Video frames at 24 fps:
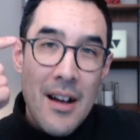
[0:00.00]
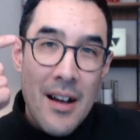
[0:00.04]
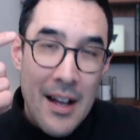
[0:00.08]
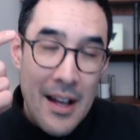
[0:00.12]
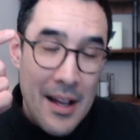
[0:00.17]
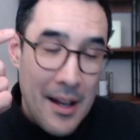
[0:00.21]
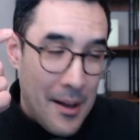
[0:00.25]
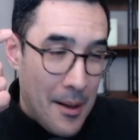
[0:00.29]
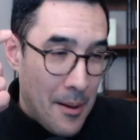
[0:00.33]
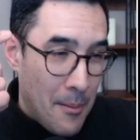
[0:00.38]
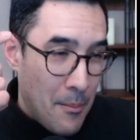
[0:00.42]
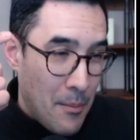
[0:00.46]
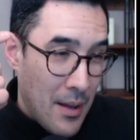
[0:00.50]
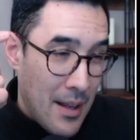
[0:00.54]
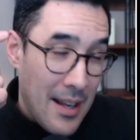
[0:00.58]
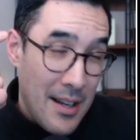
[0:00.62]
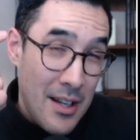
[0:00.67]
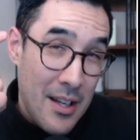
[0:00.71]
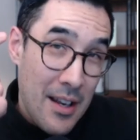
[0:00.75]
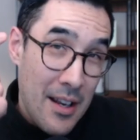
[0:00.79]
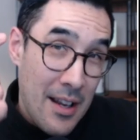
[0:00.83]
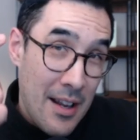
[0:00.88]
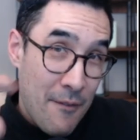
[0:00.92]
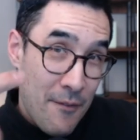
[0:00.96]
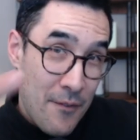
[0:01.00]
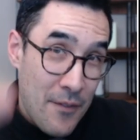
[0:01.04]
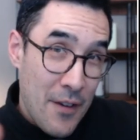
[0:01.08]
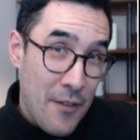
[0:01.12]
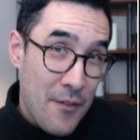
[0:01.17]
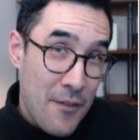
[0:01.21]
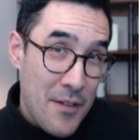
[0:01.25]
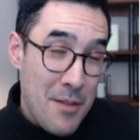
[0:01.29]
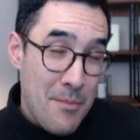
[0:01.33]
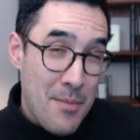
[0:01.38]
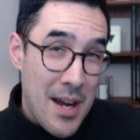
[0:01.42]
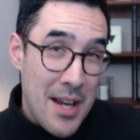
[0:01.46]
a
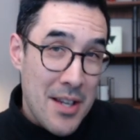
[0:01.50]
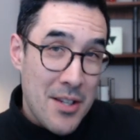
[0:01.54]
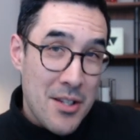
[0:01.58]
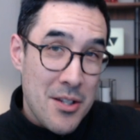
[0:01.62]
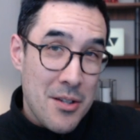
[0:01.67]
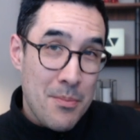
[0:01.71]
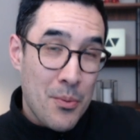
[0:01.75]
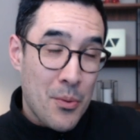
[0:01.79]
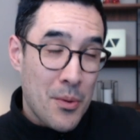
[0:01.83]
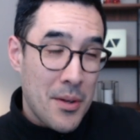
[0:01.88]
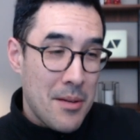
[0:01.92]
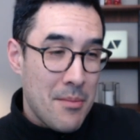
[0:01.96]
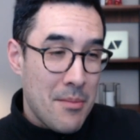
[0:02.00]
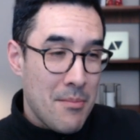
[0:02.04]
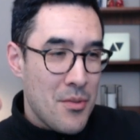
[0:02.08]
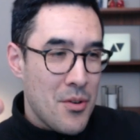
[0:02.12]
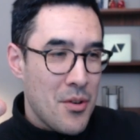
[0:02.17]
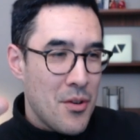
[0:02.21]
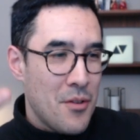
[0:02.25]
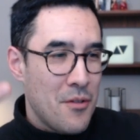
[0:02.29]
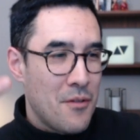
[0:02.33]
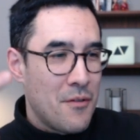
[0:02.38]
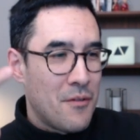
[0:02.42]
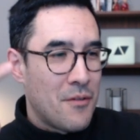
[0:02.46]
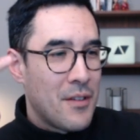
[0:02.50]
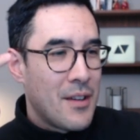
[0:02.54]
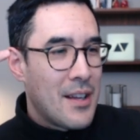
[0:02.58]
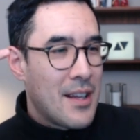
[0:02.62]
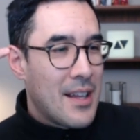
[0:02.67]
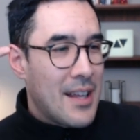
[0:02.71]
50 basis point move,